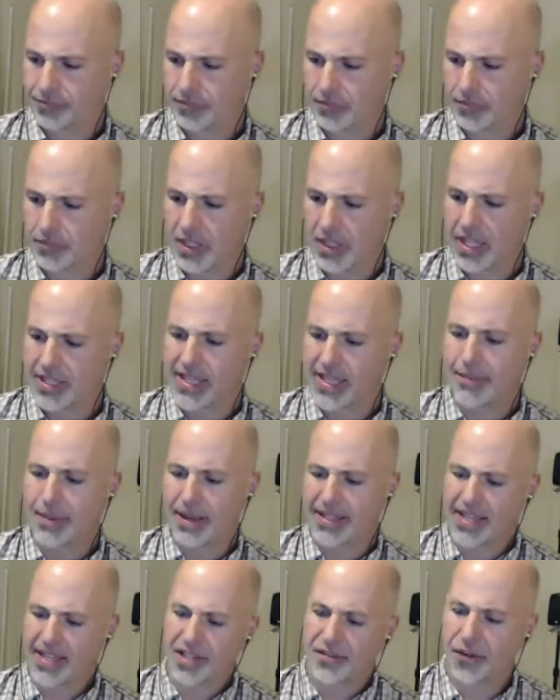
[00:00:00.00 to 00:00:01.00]
side by
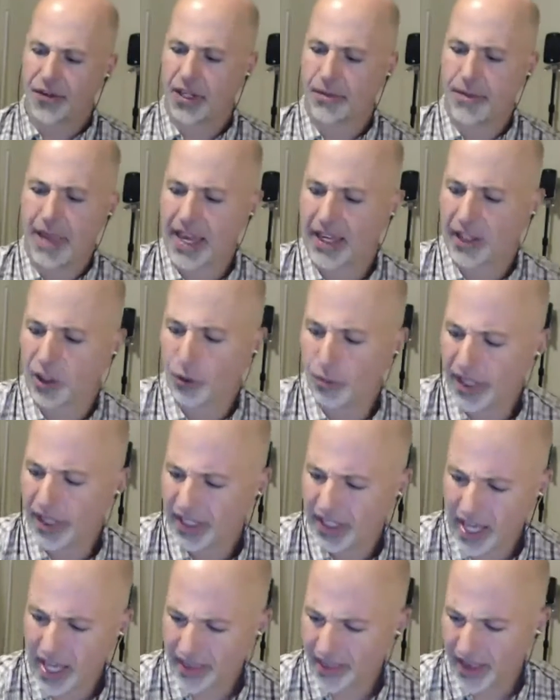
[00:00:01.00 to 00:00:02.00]
sides freaked me out a little bit.
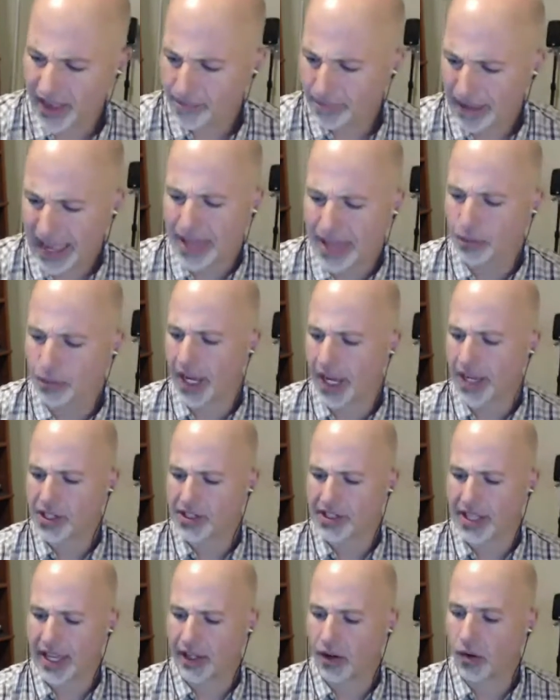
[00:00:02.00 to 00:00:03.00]
Not bad way. Just
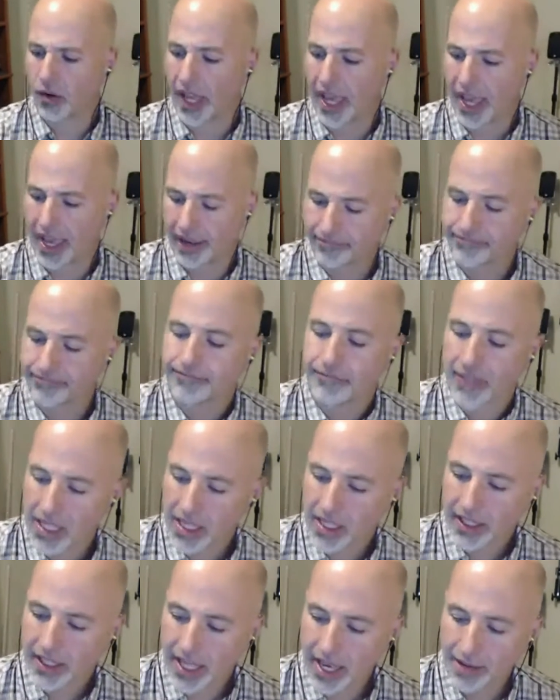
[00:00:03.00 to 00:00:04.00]
like, okay,
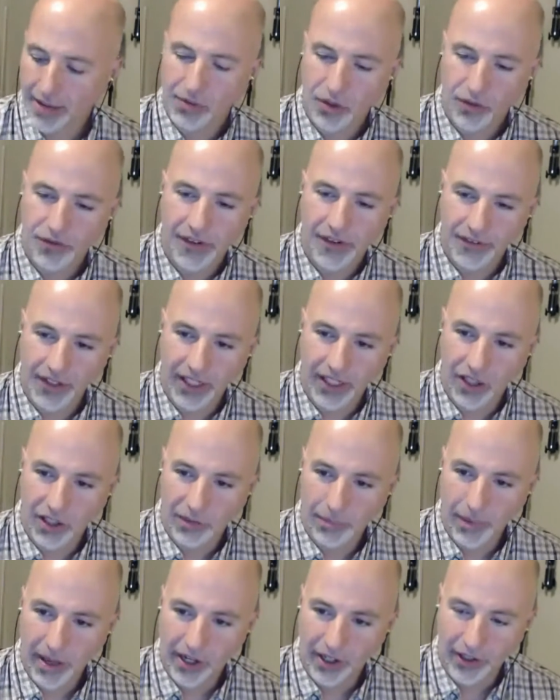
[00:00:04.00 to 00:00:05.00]
yep, 215 looked
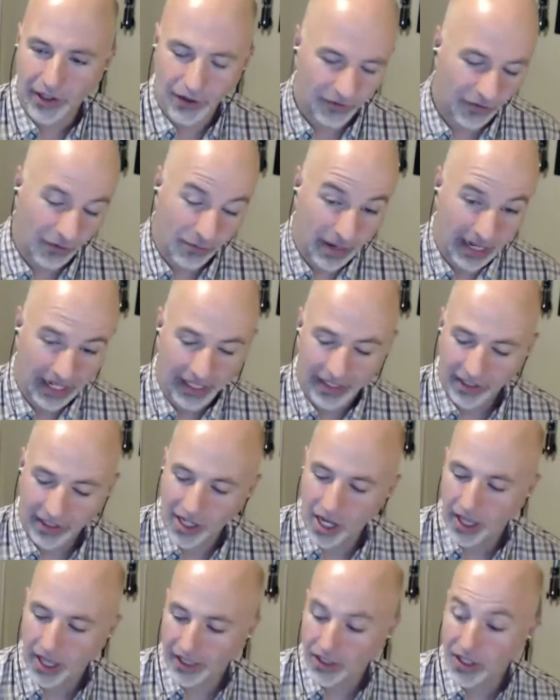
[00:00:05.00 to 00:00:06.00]
better, or for me,
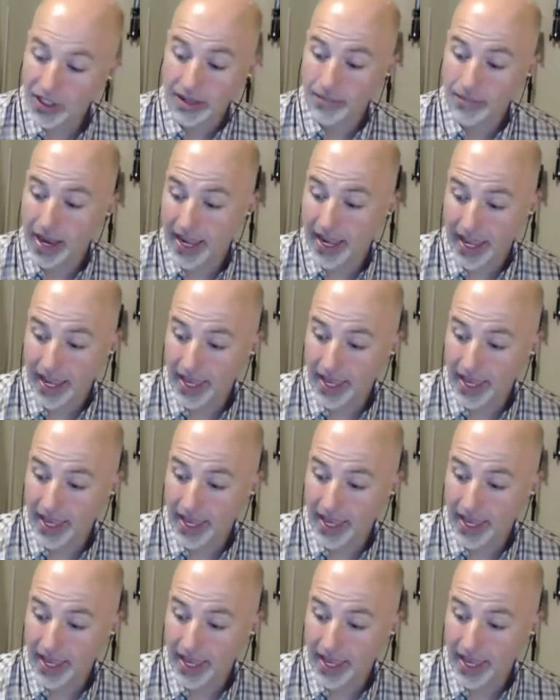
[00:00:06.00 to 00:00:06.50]
like in my head,